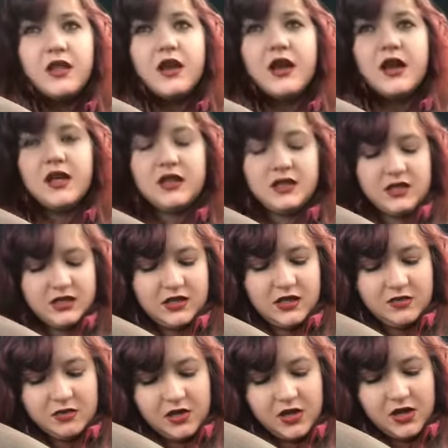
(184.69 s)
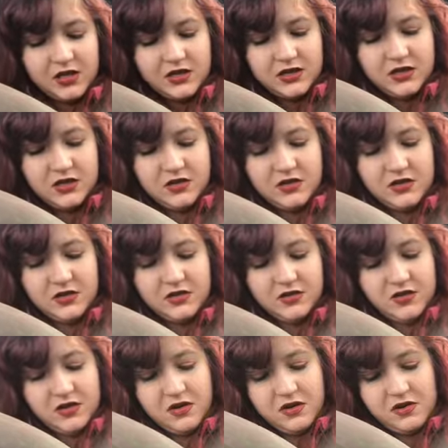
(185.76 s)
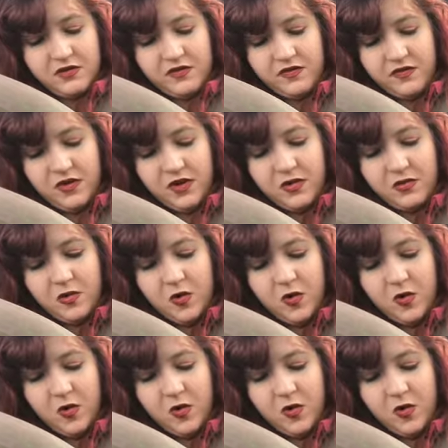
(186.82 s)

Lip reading: And I got this lip gloss from